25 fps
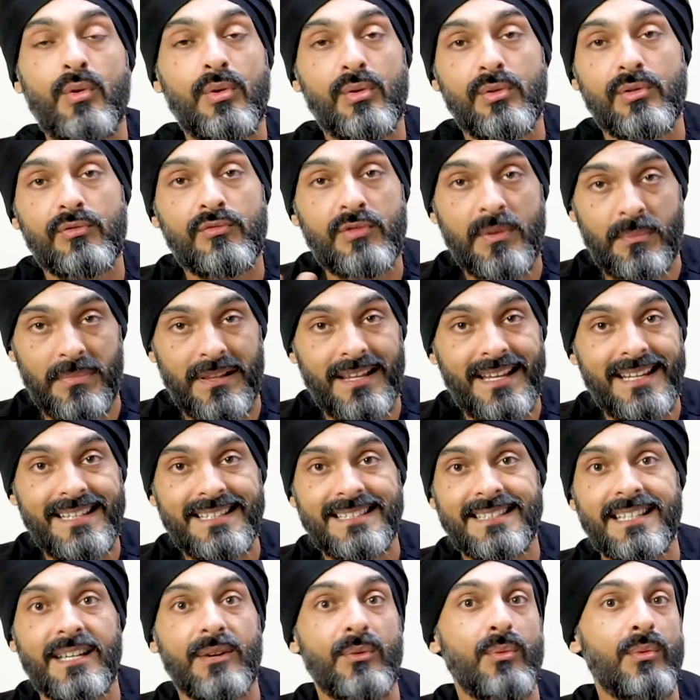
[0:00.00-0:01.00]

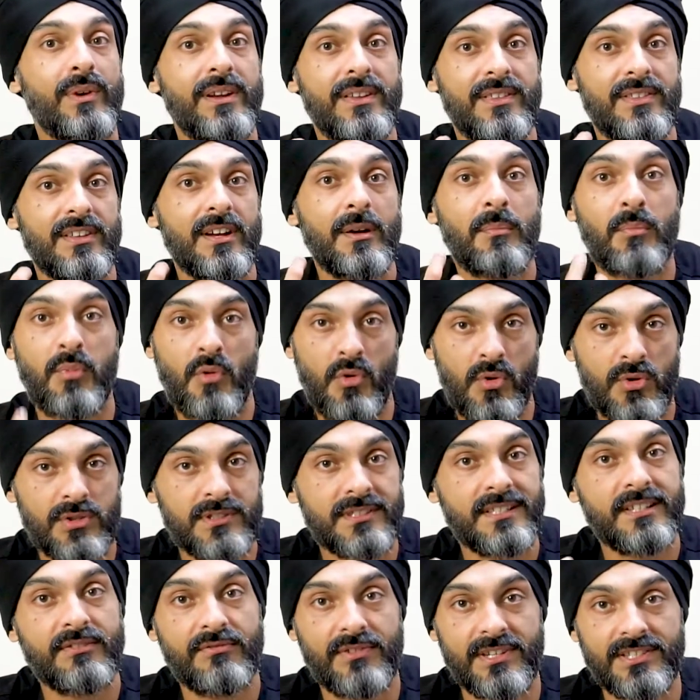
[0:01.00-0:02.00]
replace it with a
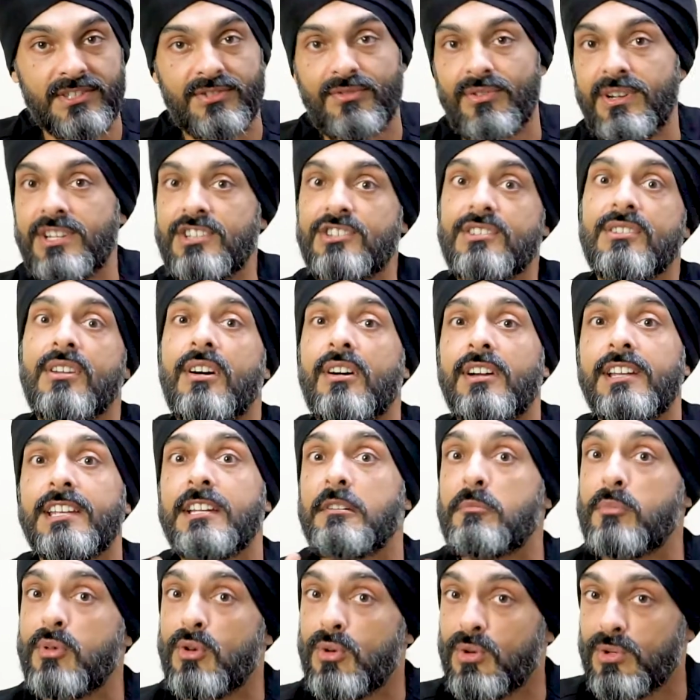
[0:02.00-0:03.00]
porcelain restoration, i.e.,
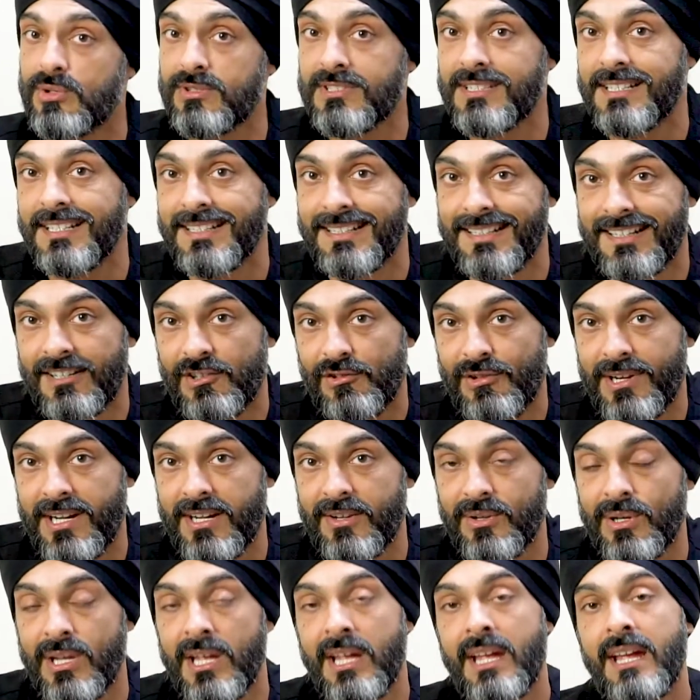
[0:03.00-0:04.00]
a porcelain
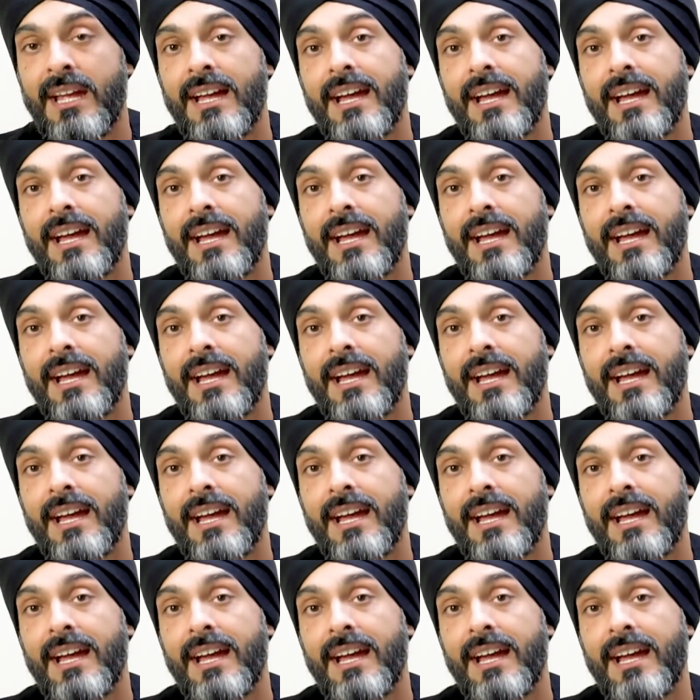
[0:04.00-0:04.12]
crown.